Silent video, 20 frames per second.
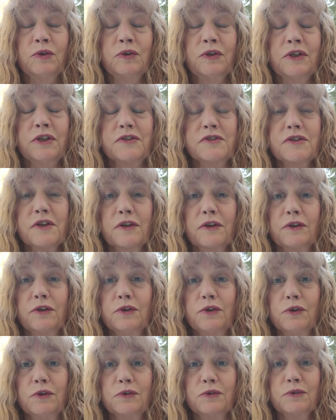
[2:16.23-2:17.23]
this
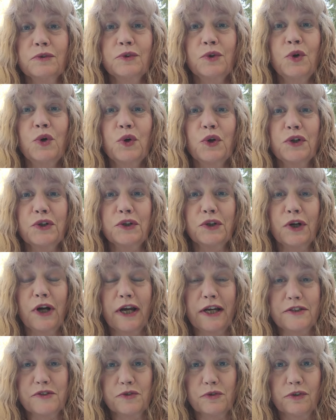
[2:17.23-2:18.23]
little corridor
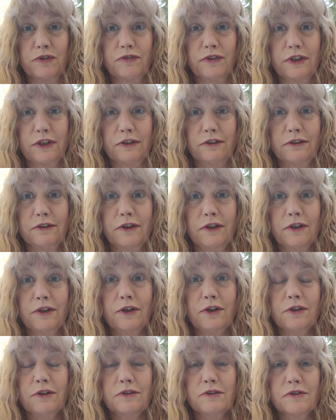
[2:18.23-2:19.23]
has revealed. The
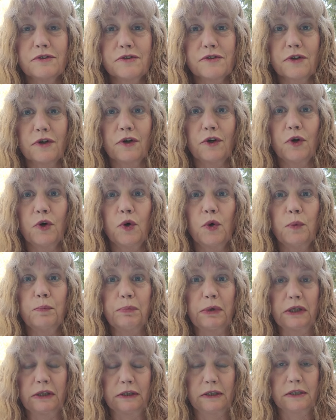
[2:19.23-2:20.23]
curtains are
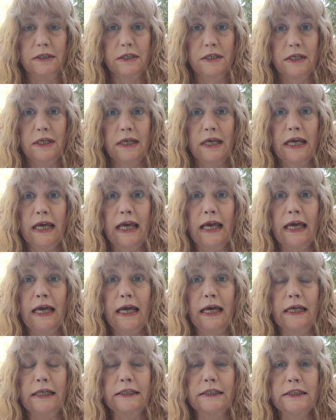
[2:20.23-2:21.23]
opened,
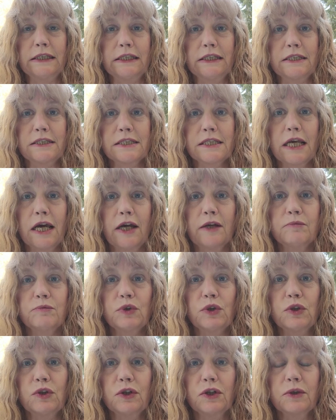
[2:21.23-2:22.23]
and it's time
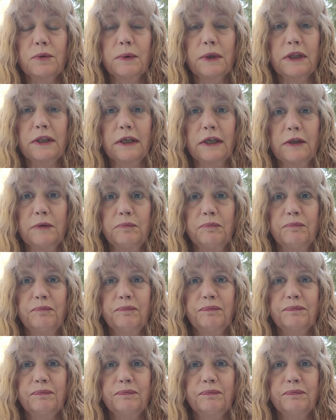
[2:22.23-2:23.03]
to look within.